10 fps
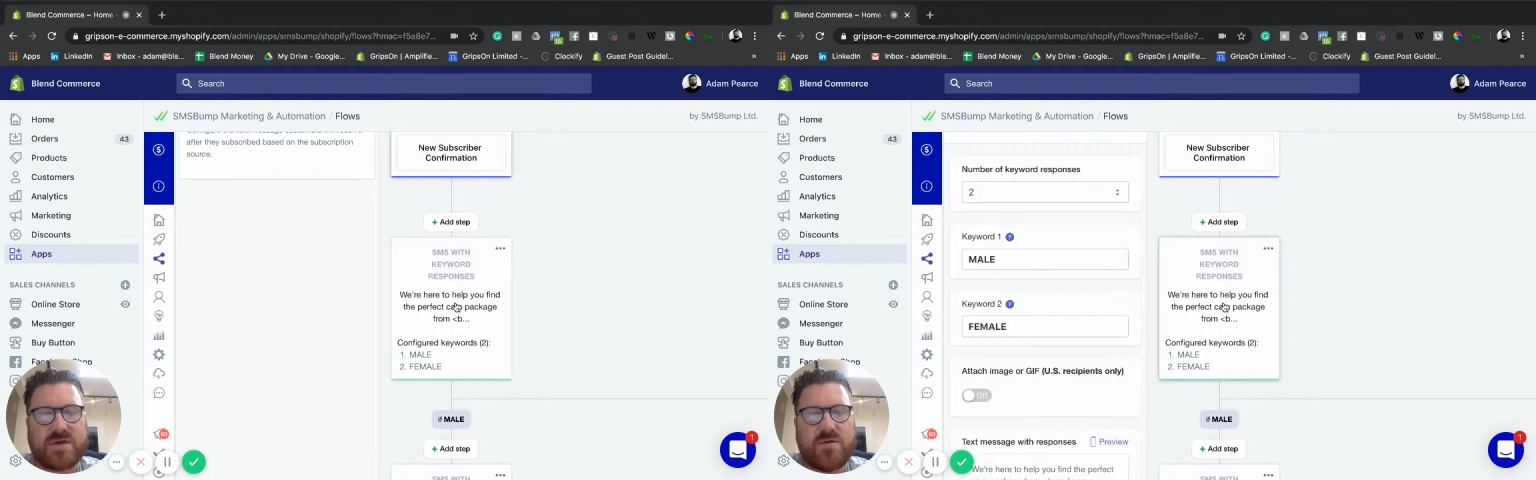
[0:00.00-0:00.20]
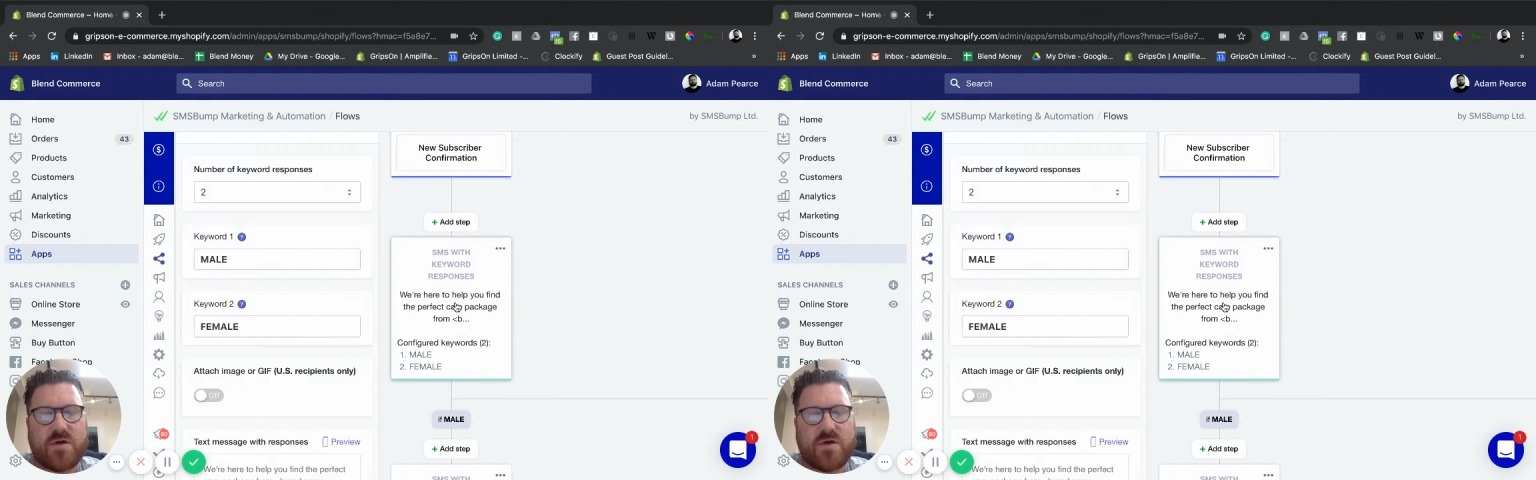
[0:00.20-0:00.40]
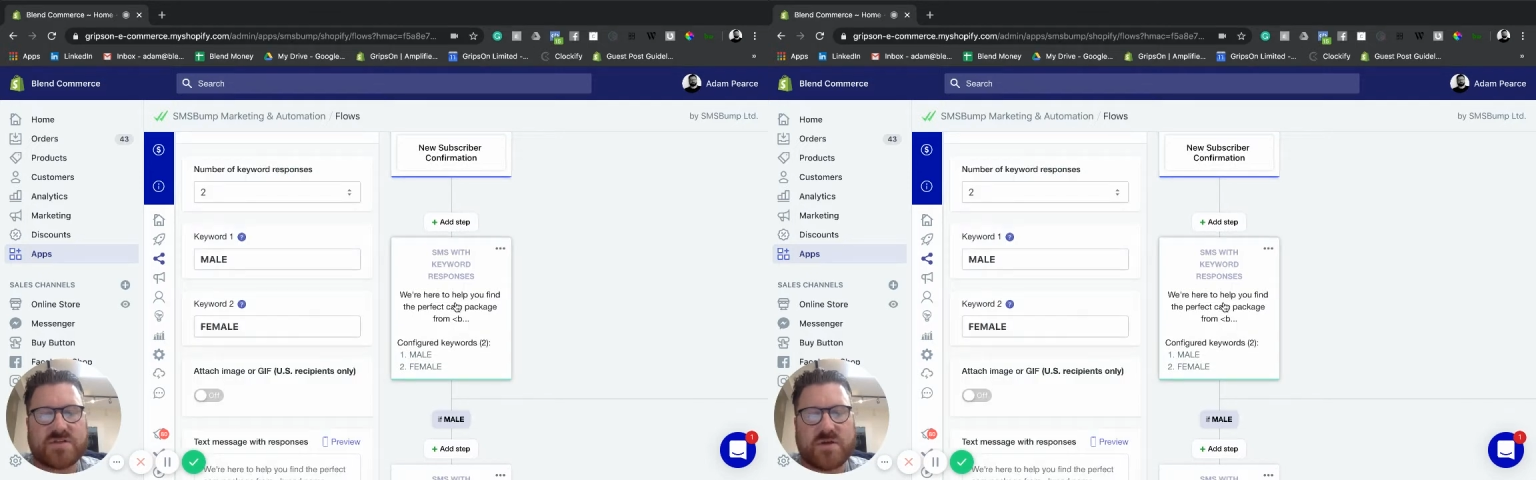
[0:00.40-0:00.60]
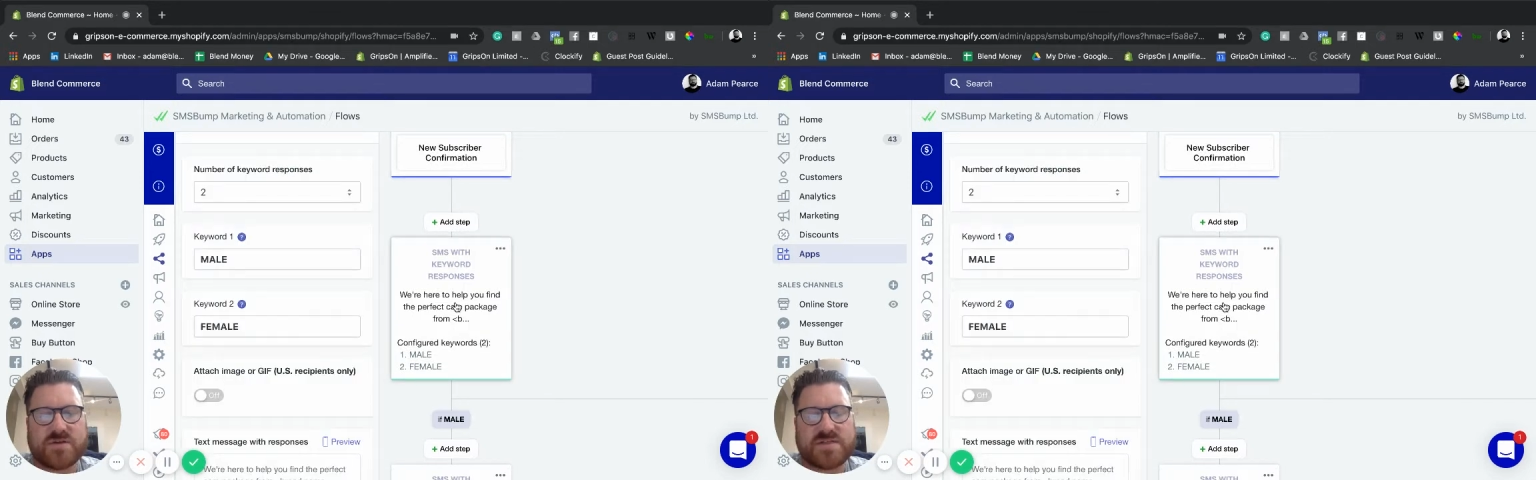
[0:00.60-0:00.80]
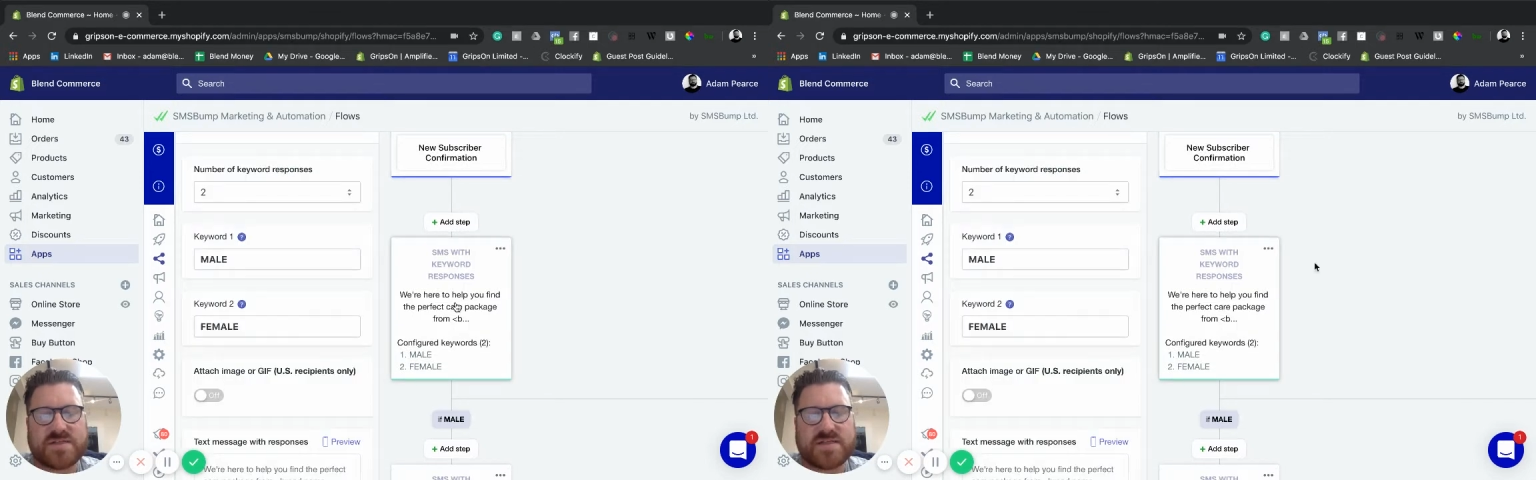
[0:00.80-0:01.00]
keyword
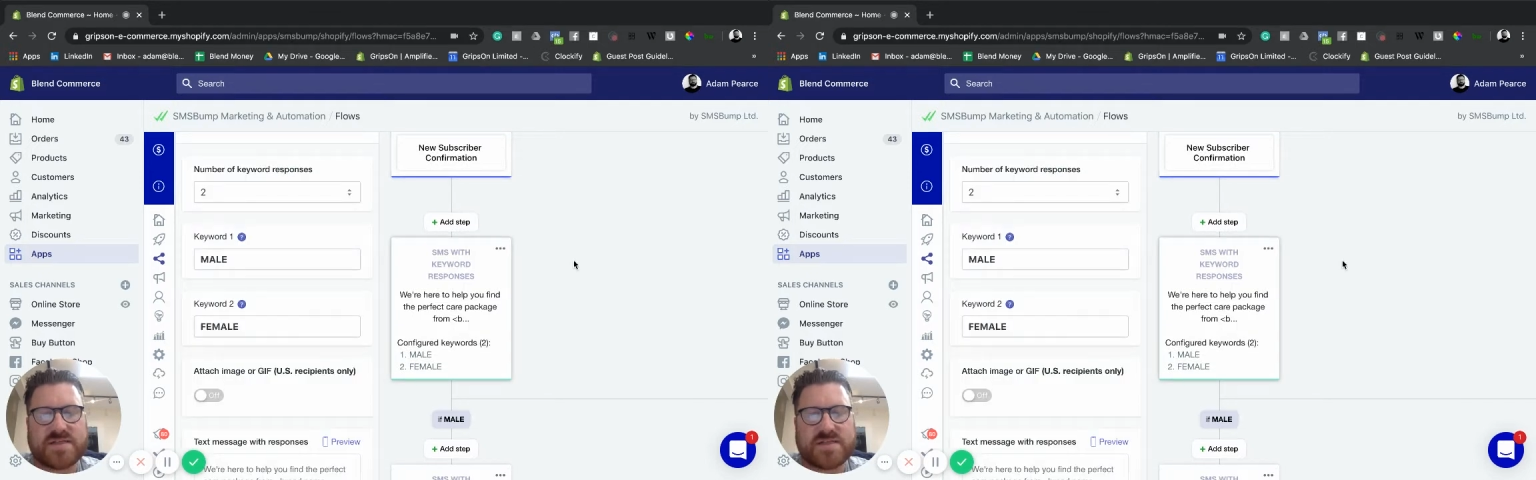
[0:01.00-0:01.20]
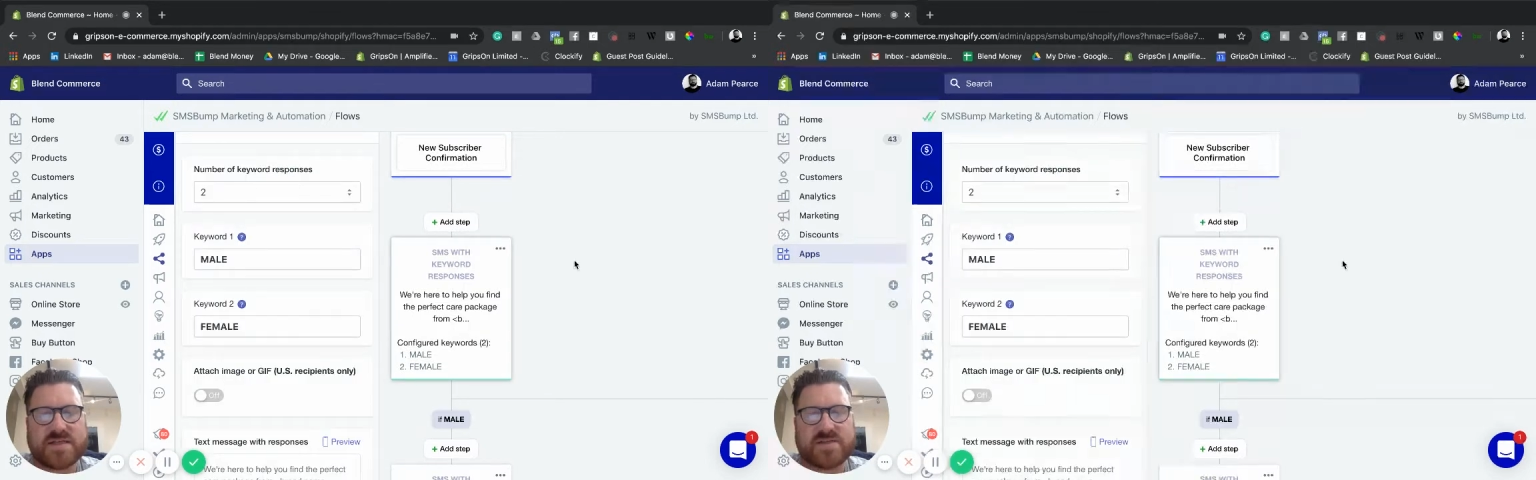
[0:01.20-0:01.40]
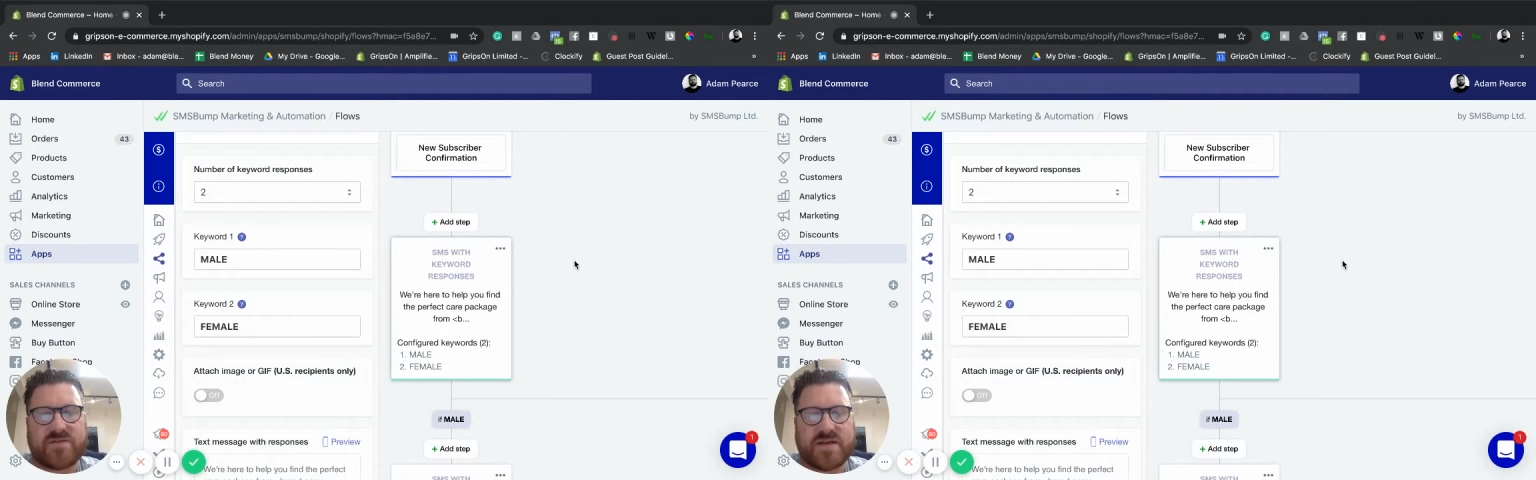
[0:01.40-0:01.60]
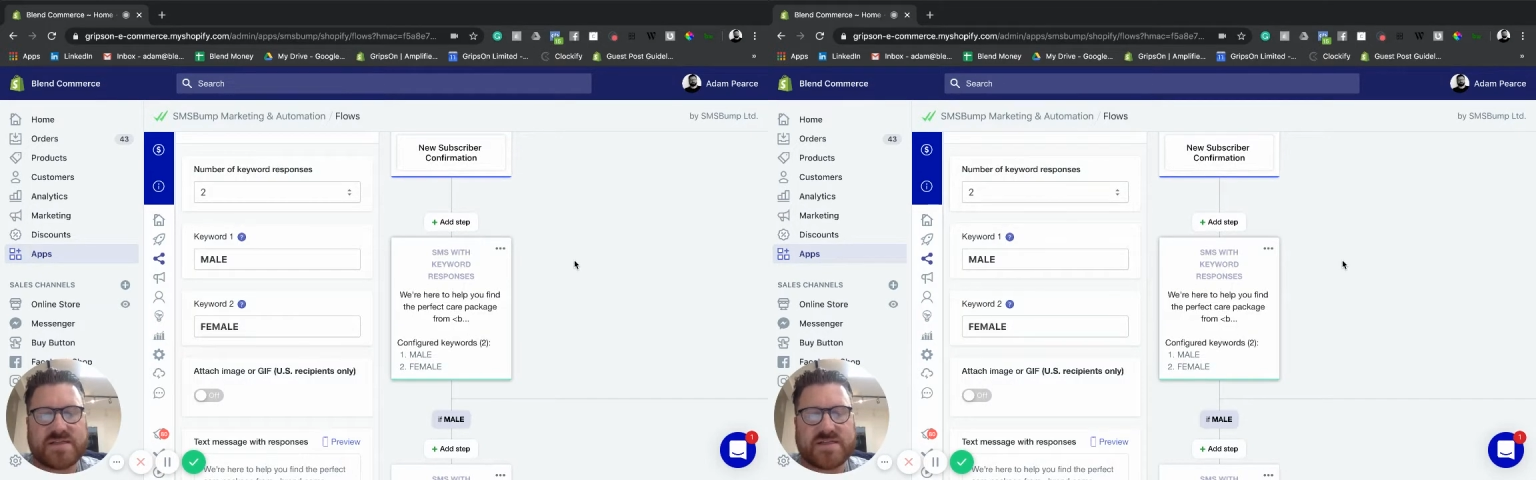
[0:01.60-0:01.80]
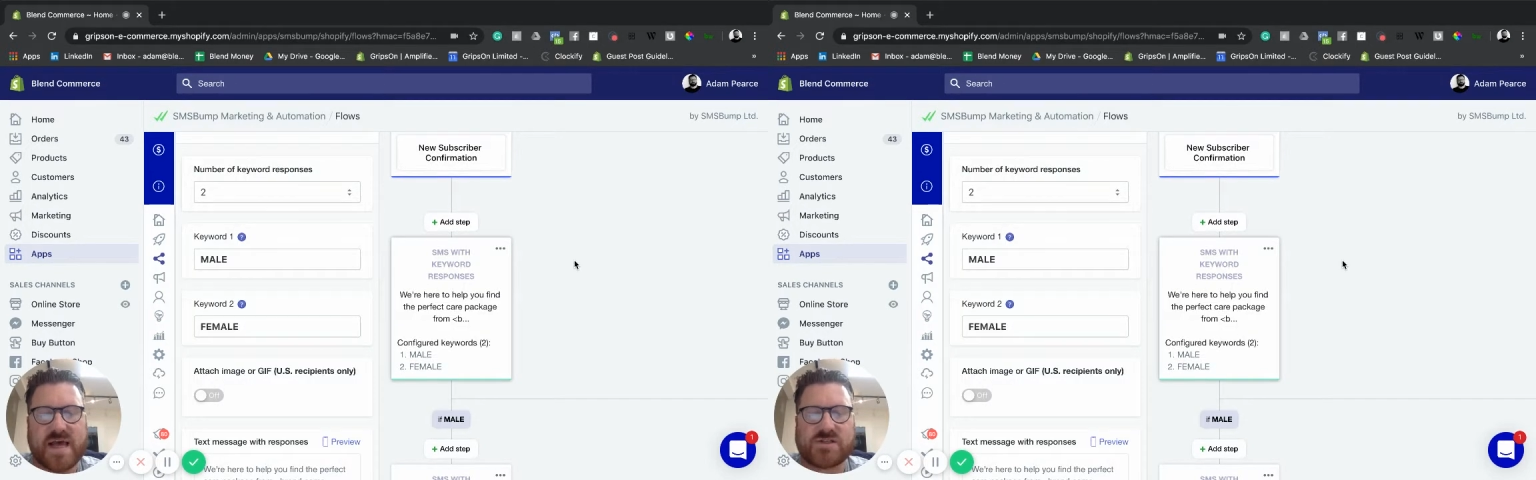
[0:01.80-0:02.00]
responses as the
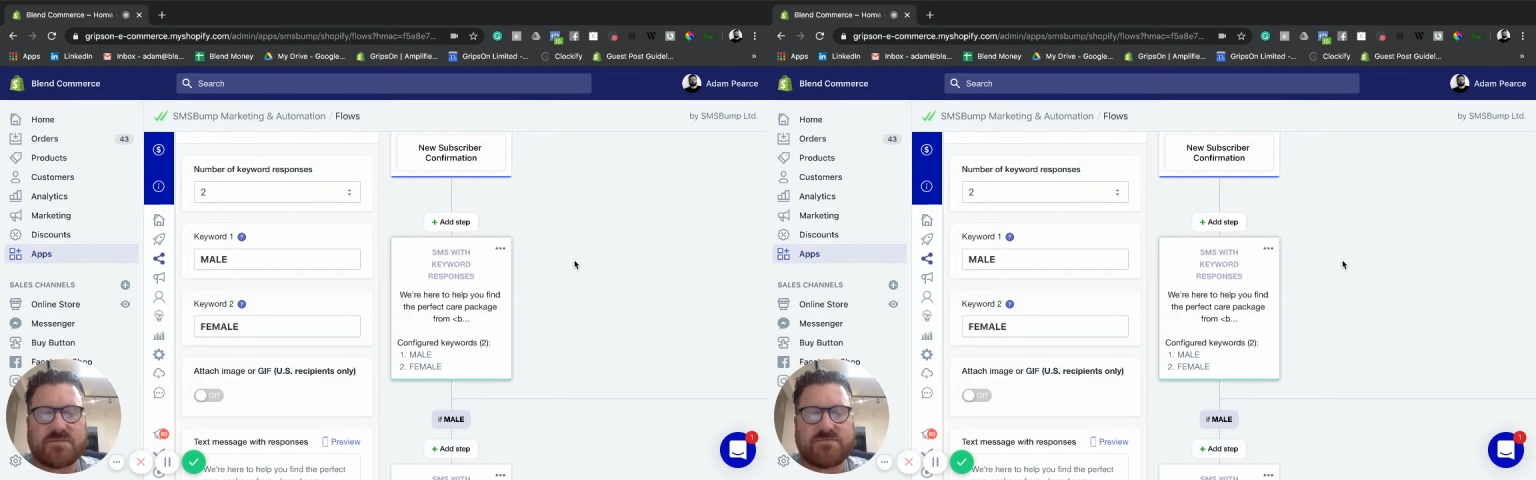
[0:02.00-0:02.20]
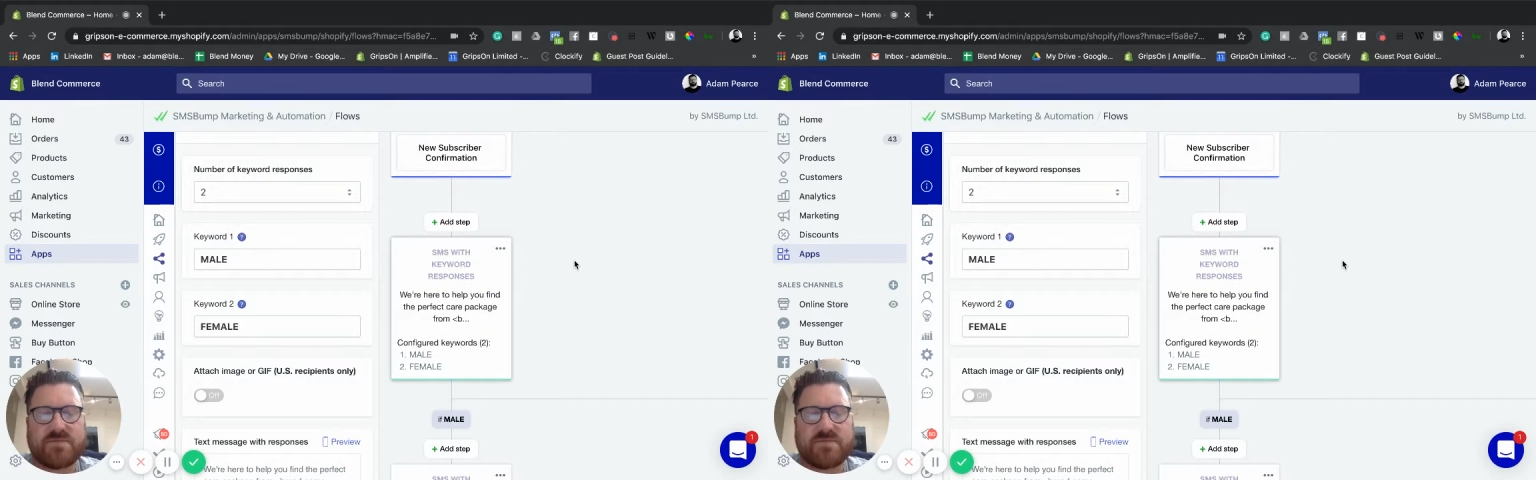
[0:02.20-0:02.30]
first action.